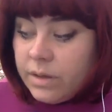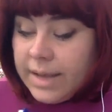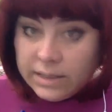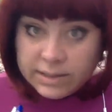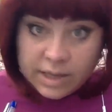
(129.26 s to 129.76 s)

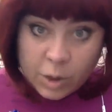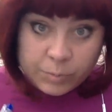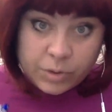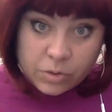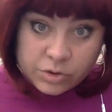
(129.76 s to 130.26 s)
And it
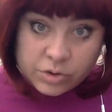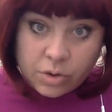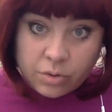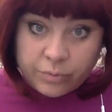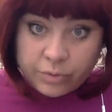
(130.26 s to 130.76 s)
helped
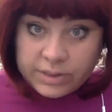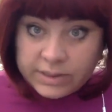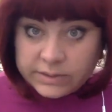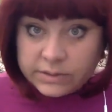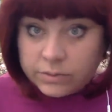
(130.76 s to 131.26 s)
also for
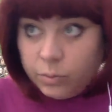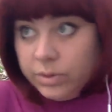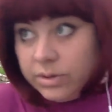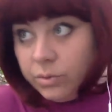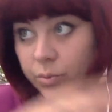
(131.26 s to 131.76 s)
this
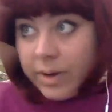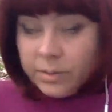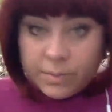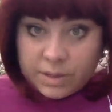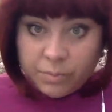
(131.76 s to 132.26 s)

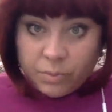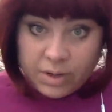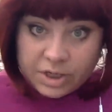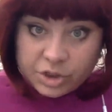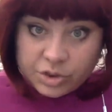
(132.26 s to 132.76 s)
worldwide
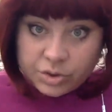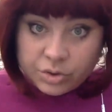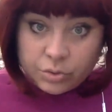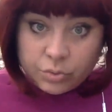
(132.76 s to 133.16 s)
manipulation